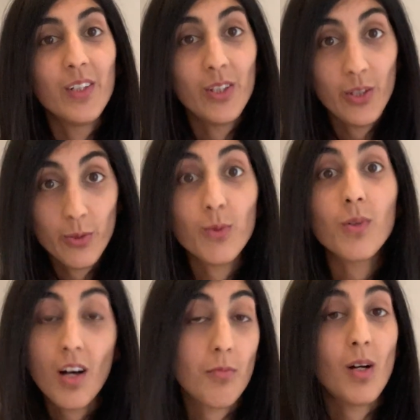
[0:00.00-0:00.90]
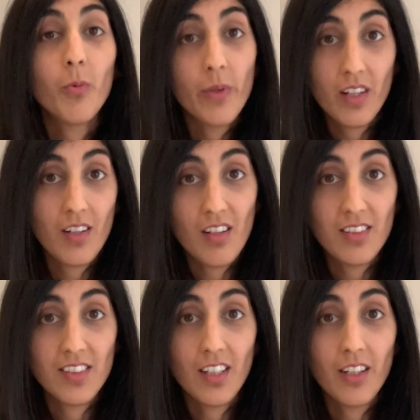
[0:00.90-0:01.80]
You will come up with an
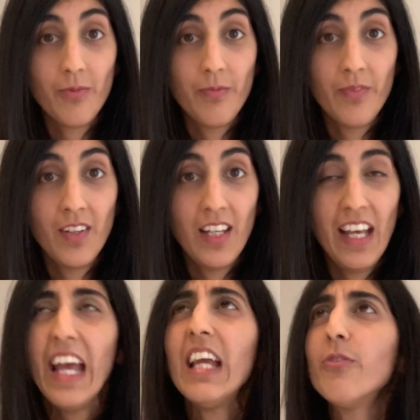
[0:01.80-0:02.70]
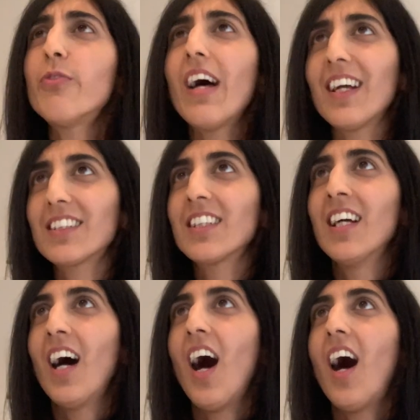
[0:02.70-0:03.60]
answer. In fact,
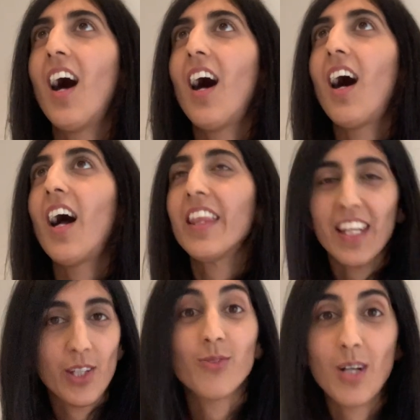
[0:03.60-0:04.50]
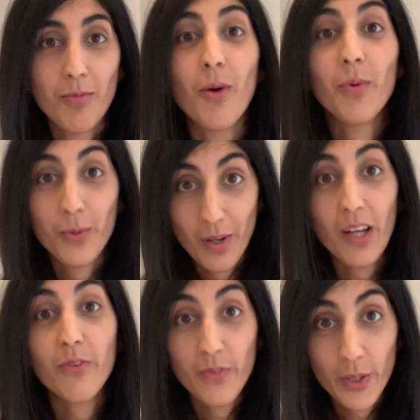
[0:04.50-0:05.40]
I think you'll come up with quite
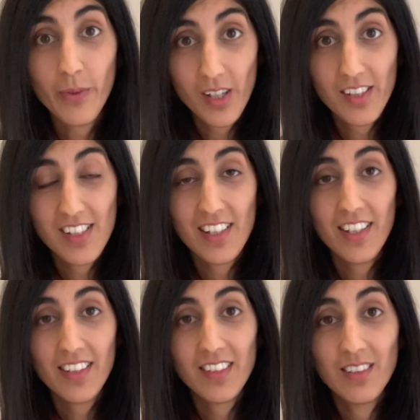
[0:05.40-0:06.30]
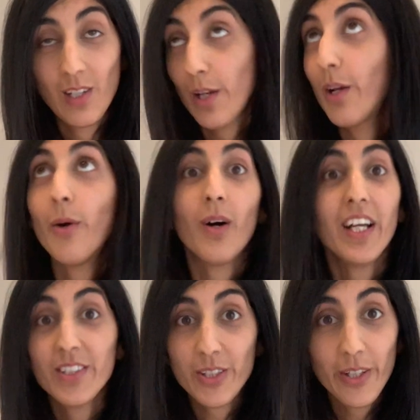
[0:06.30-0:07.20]
a few answers. I know
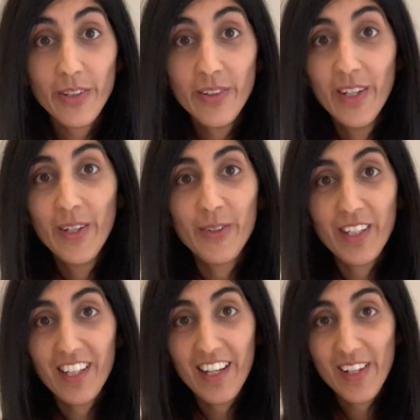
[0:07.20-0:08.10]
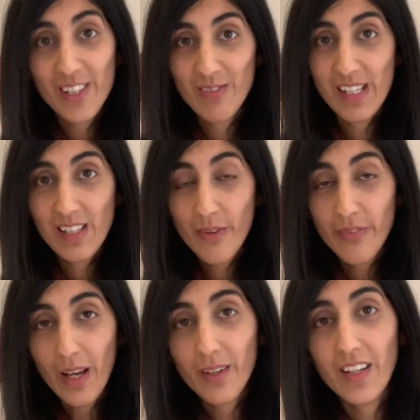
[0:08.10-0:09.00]
I do when I ask myself
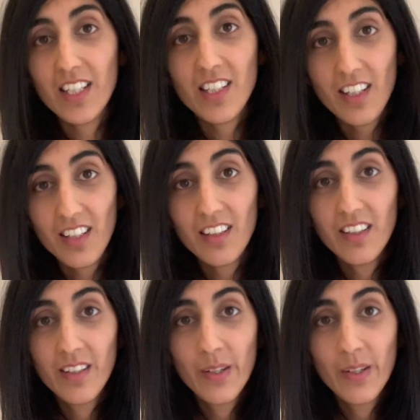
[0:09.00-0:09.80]
that question.